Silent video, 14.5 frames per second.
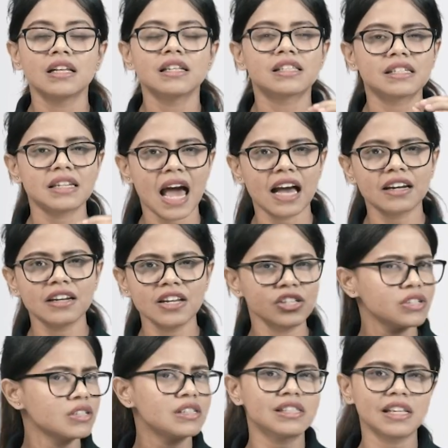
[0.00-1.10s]

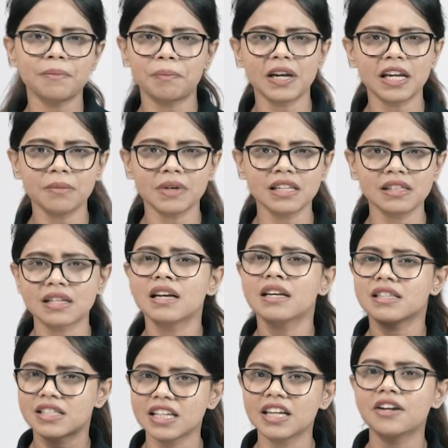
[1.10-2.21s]
Stagnation simply means
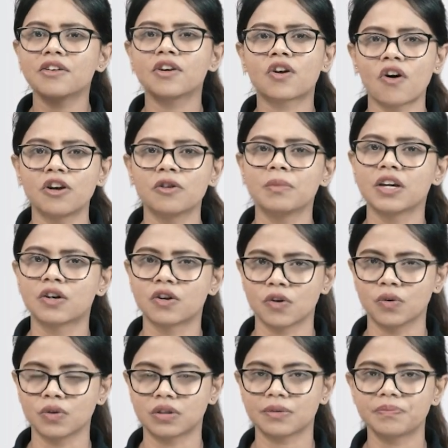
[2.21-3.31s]
zero economic
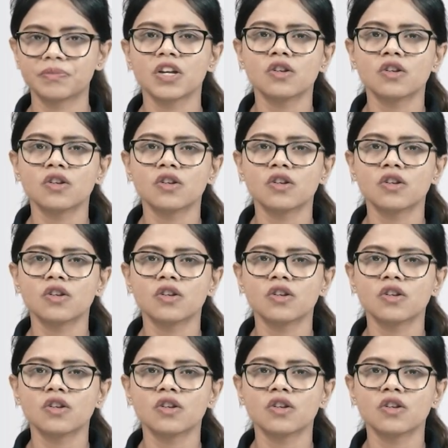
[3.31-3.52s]
growth.